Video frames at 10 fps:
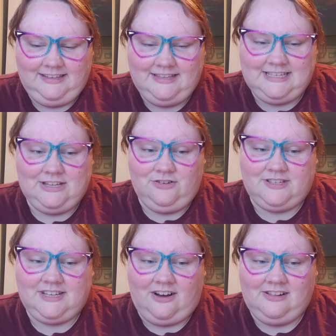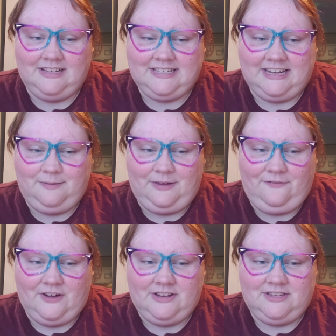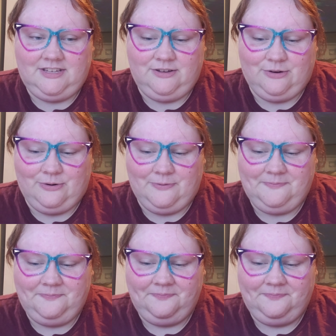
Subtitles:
This little skull is going to be fun too.